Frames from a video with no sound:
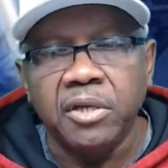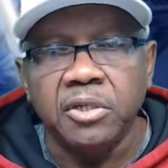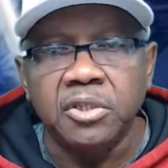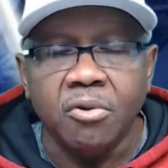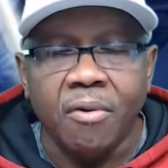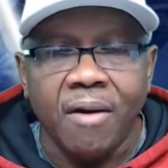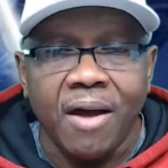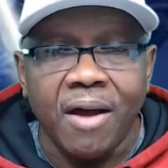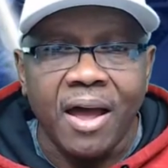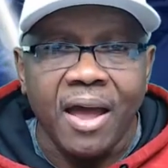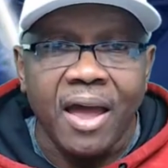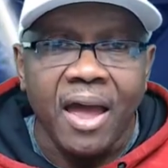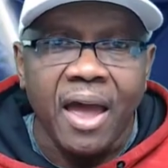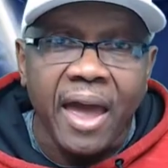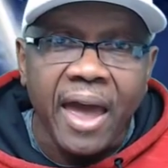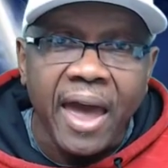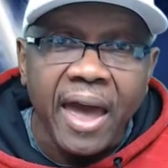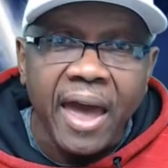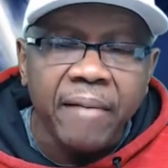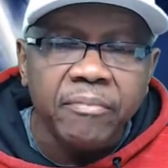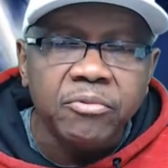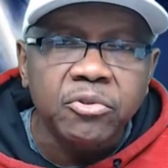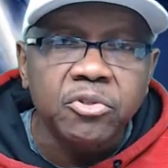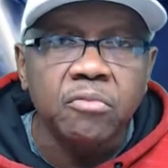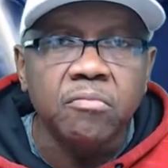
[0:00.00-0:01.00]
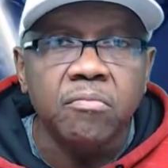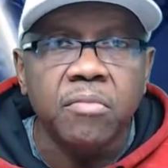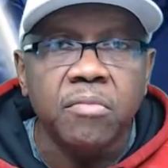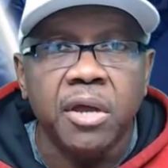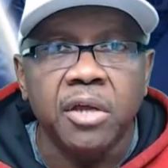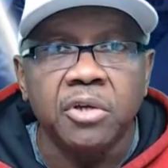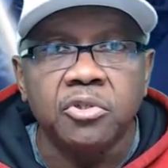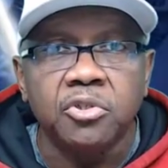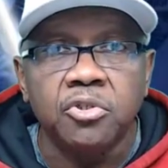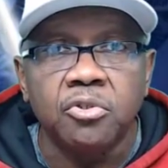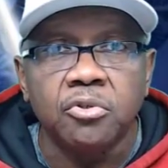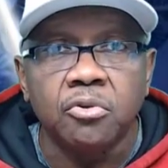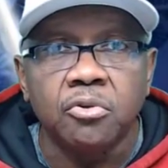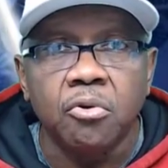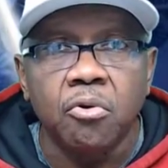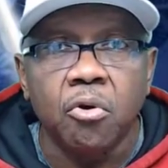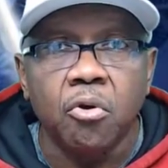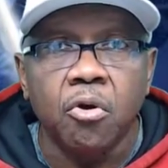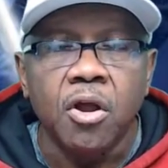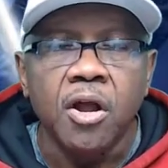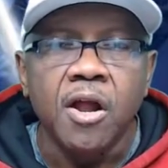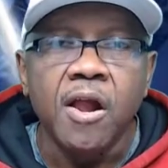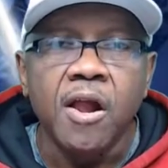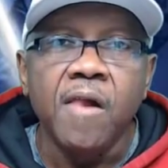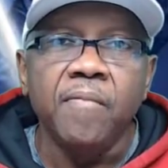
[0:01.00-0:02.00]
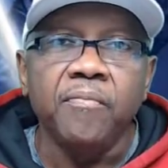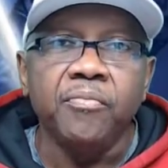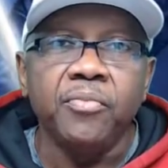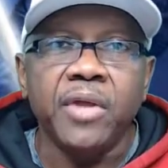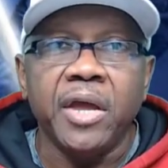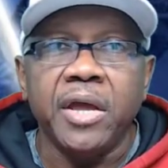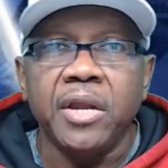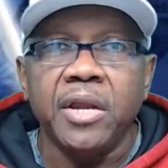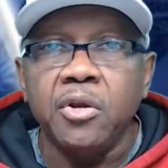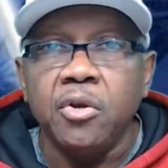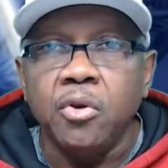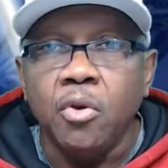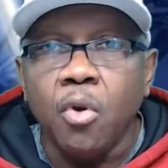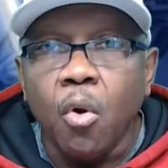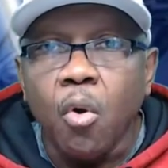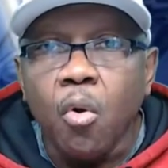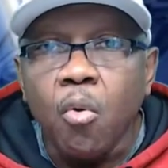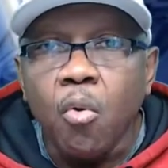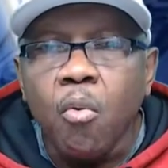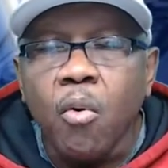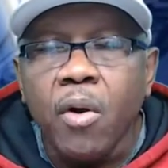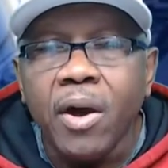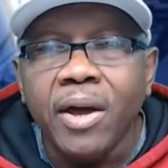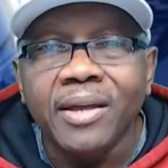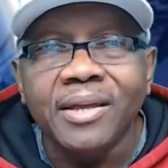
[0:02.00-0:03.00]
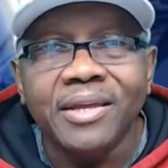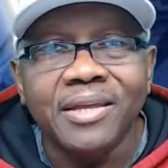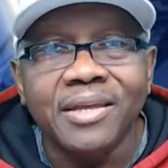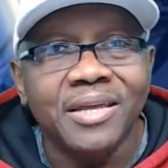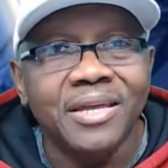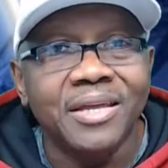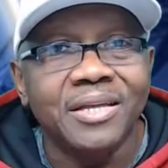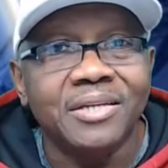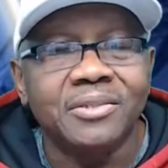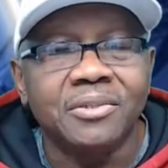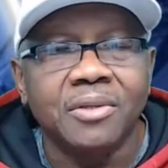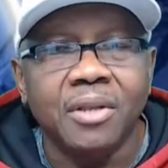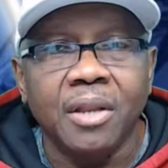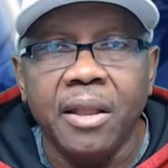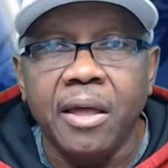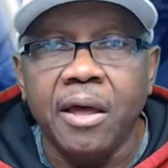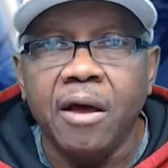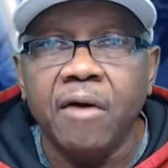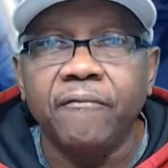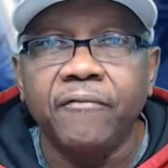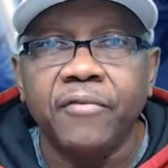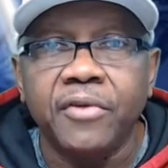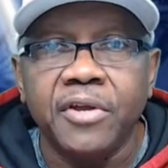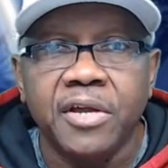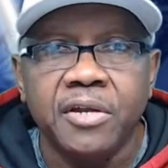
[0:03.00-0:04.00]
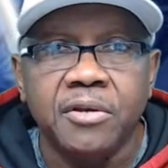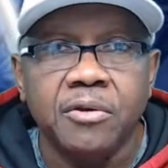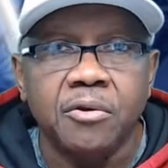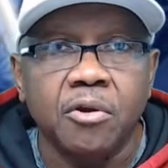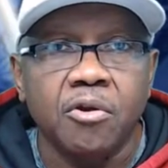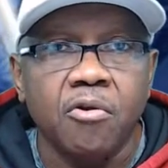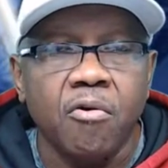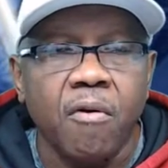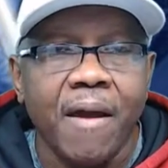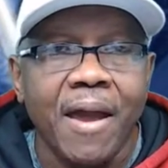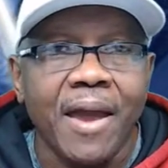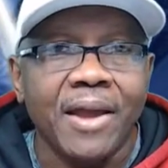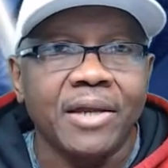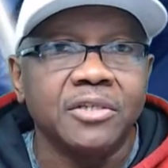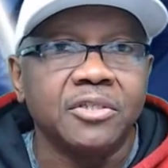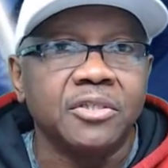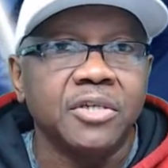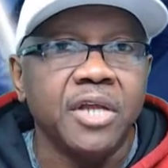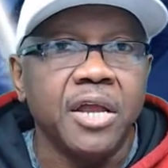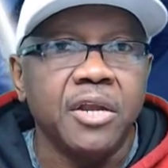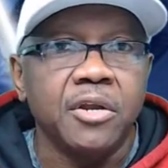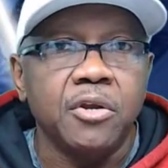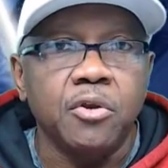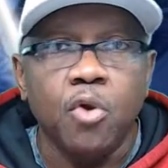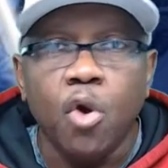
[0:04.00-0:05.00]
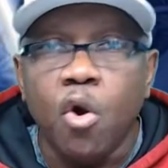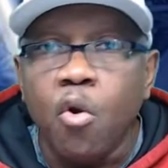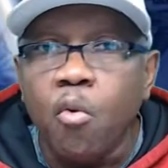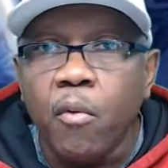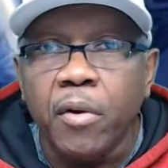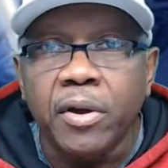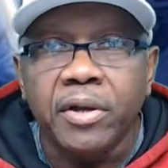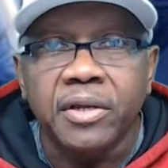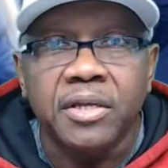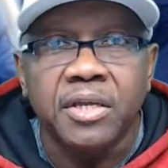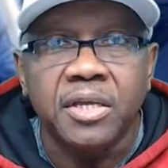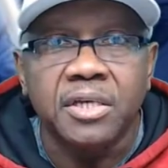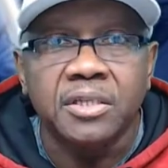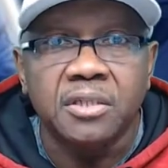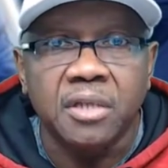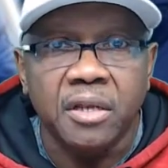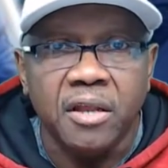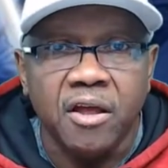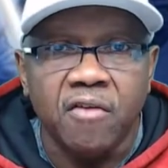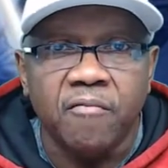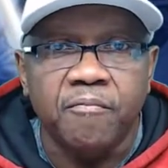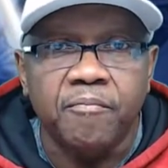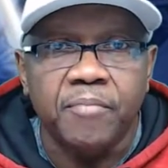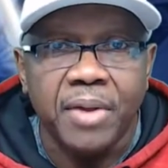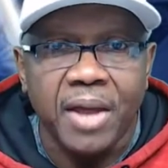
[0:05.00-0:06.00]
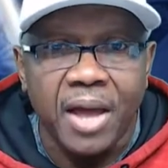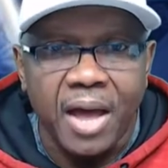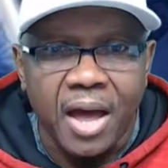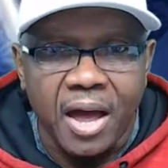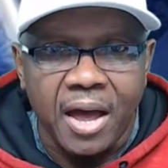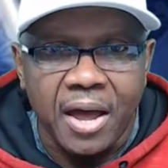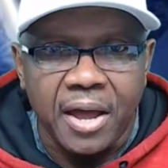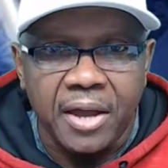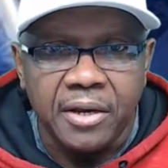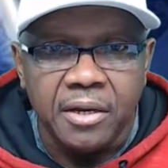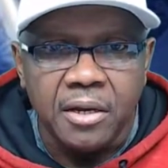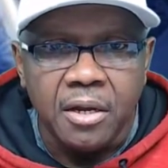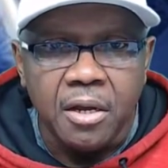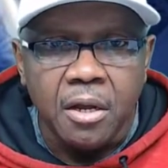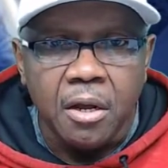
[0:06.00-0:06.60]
So I have to make sure that no one gets left in the cracks, that no one gets left behind.